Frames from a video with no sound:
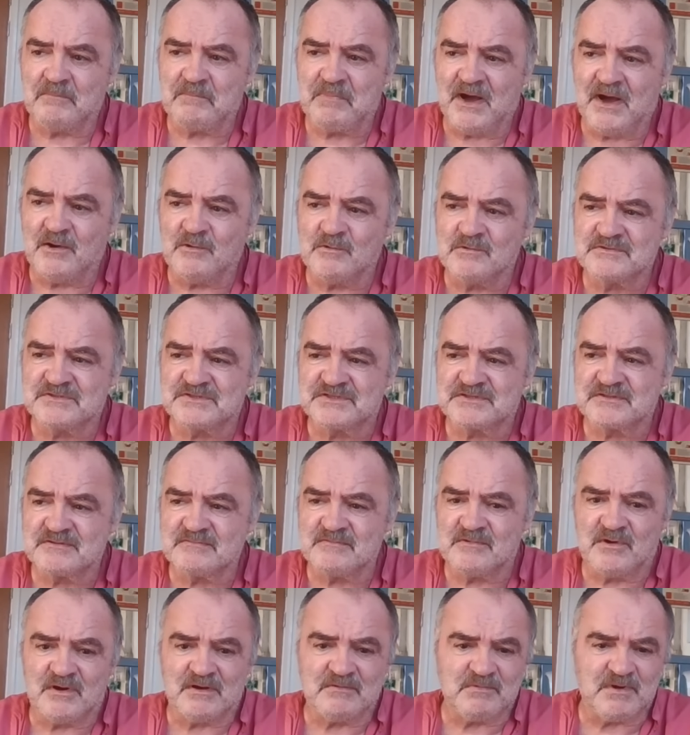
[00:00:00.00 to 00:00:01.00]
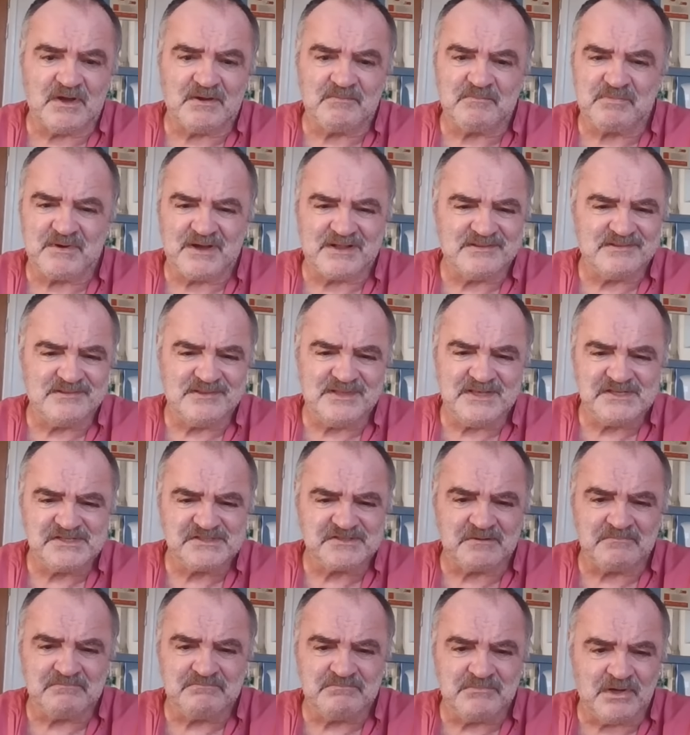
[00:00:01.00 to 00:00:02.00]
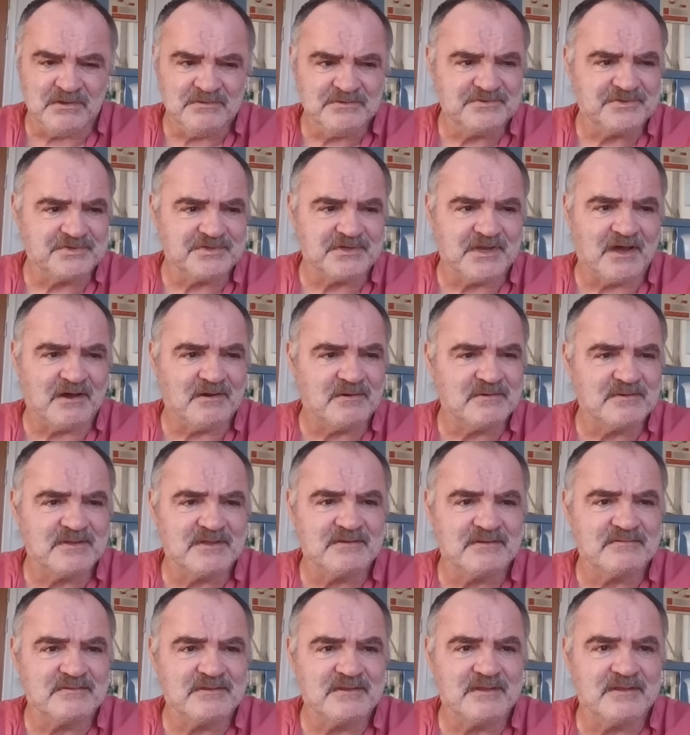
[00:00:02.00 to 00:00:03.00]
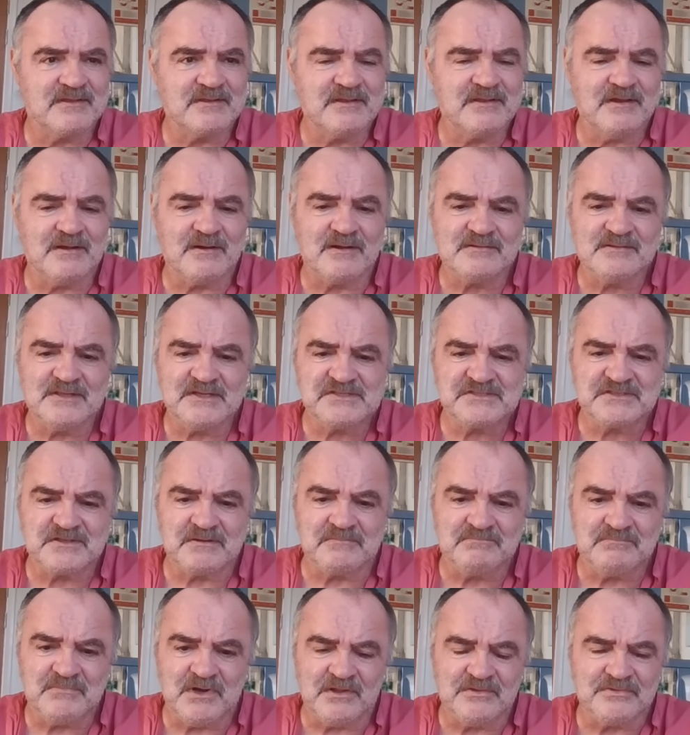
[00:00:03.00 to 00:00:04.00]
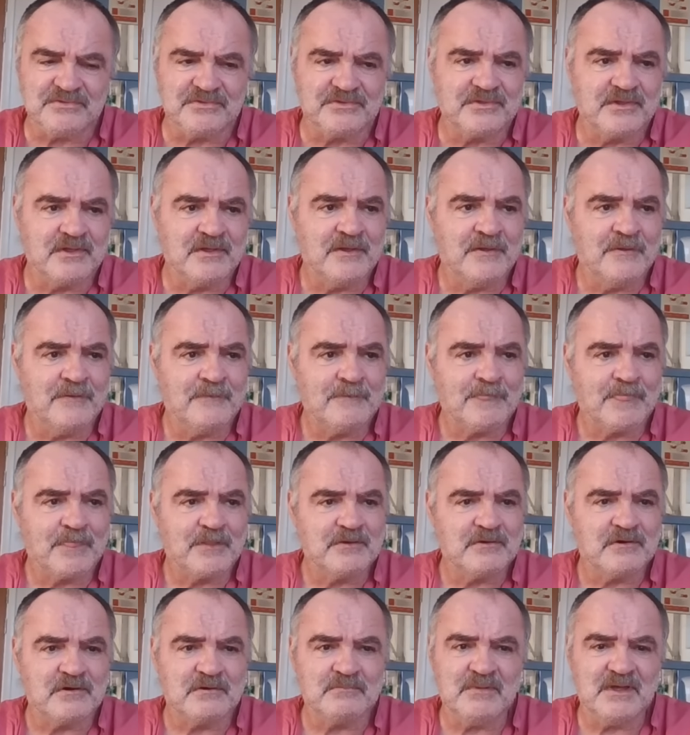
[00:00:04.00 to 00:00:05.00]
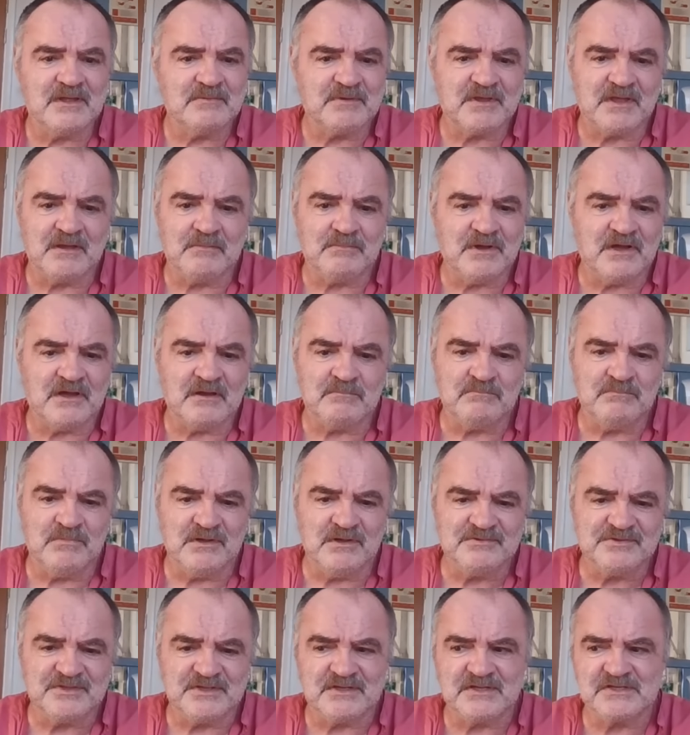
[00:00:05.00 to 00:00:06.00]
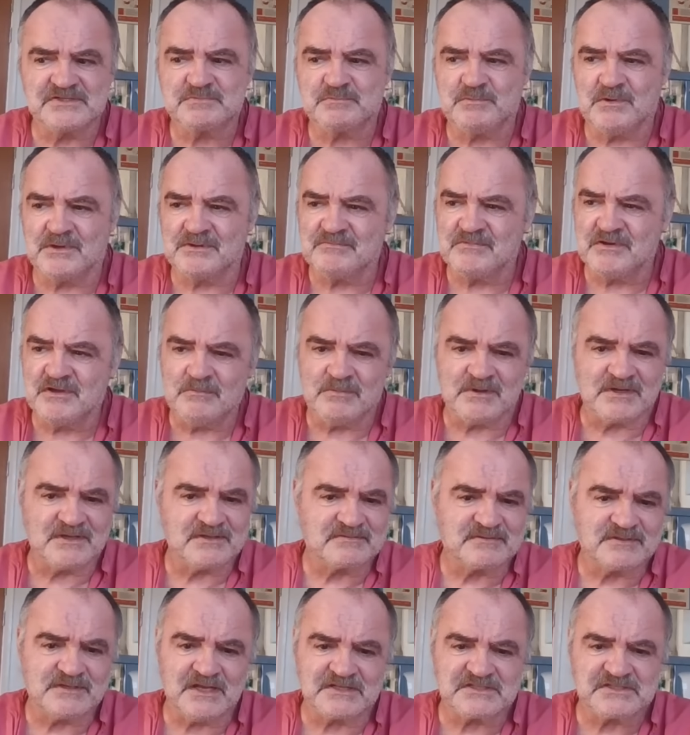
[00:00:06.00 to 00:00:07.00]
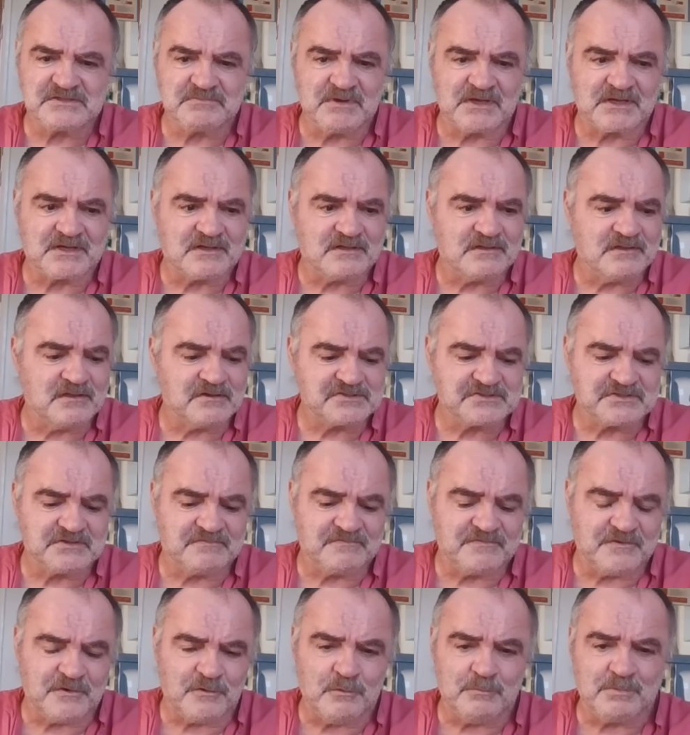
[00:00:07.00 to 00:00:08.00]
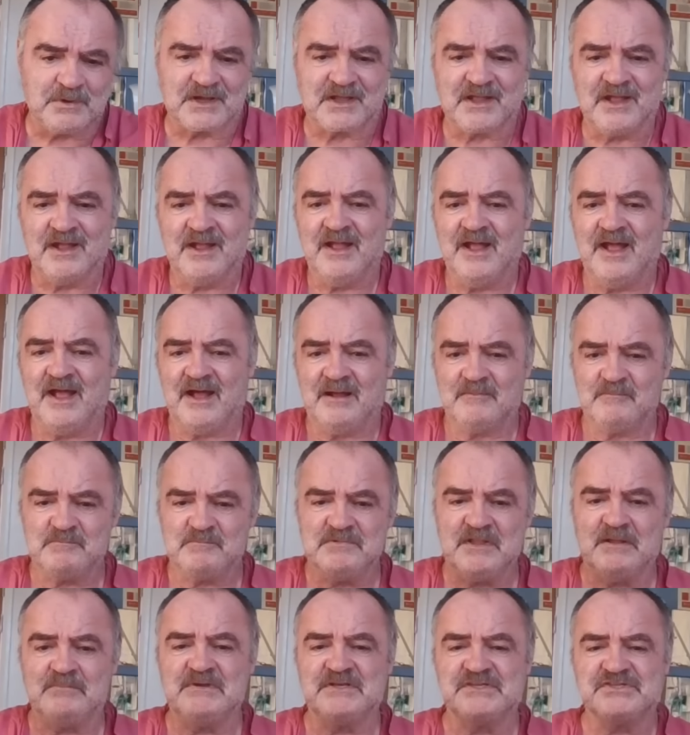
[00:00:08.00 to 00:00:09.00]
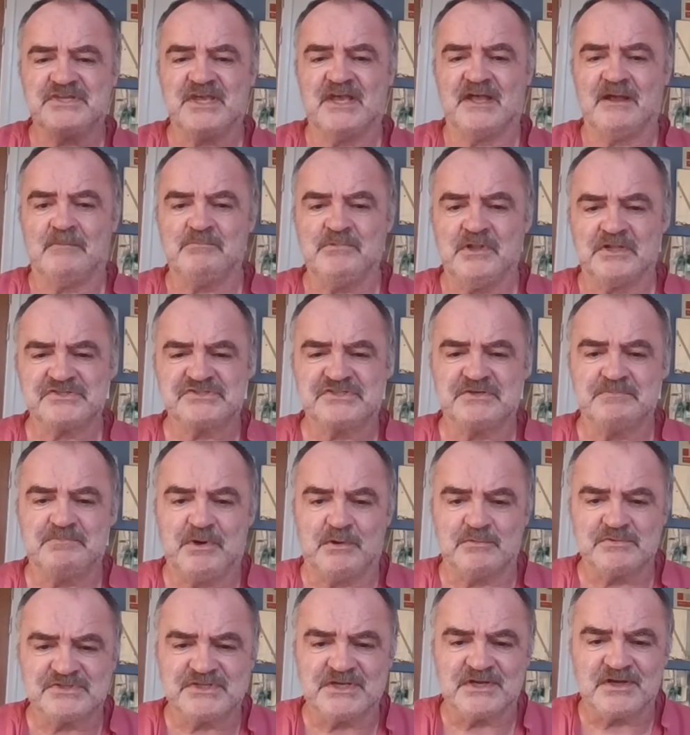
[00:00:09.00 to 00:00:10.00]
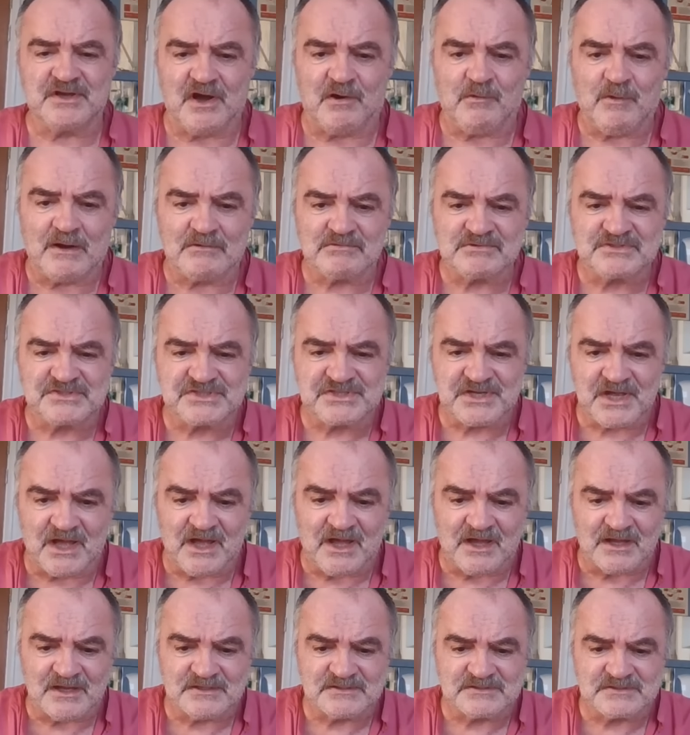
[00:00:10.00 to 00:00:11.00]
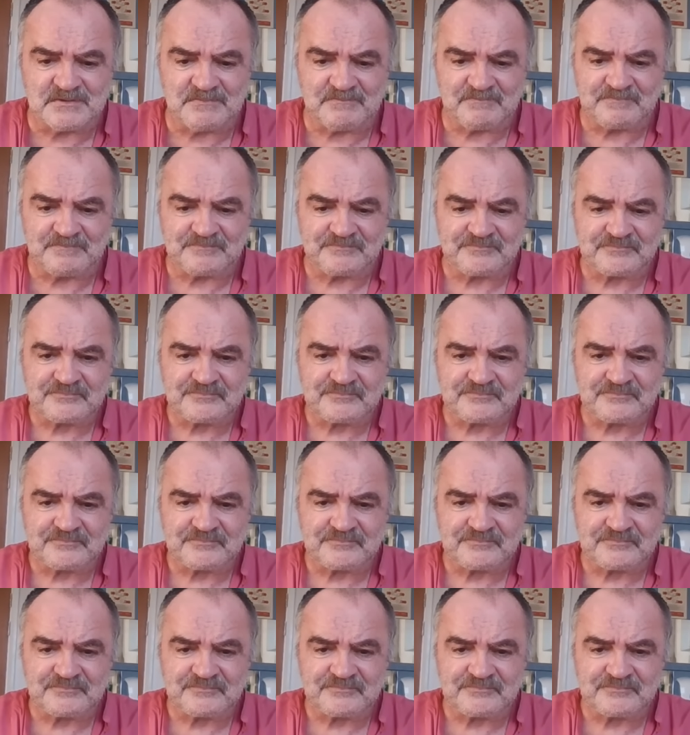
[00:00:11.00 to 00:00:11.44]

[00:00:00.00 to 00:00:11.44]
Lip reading: about at least a month now. You know, at least a month, or maybe a month in this one room, and I get to get claustrophobic. Let me say, I'm not supposed to go outside